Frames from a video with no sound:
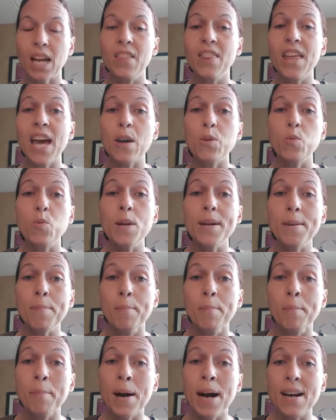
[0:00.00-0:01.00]
that we
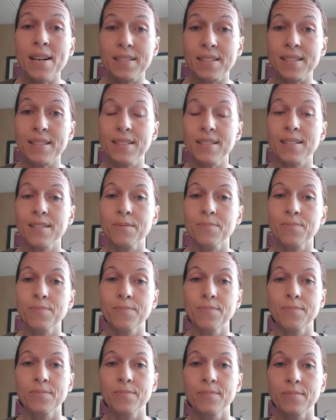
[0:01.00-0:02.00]
must,
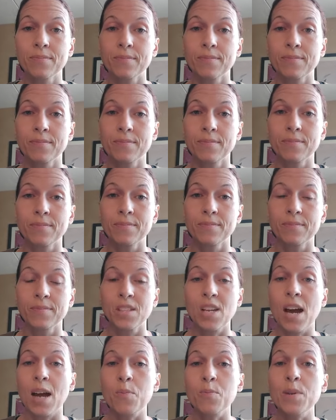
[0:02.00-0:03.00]

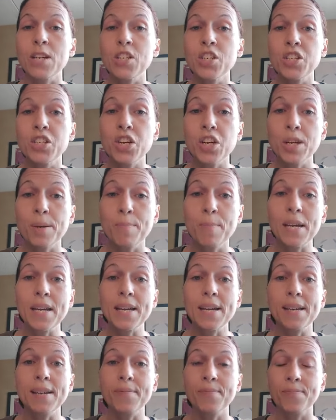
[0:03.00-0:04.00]
not we should
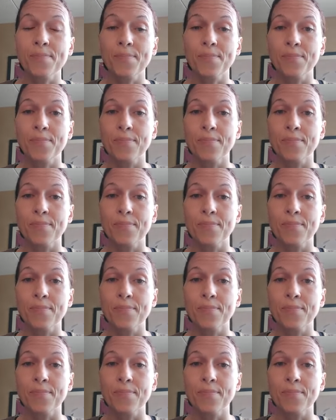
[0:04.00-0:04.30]
be,